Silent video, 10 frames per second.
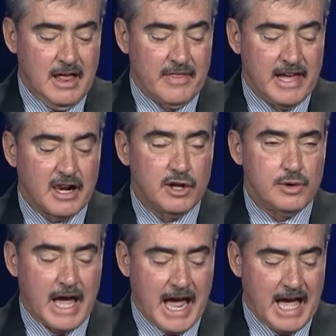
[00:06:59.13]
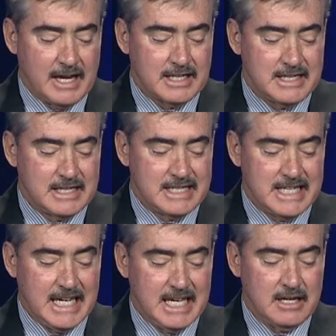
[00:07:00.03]
They include
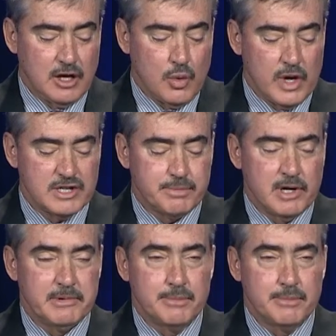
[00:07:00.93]
I-10 West Perimeter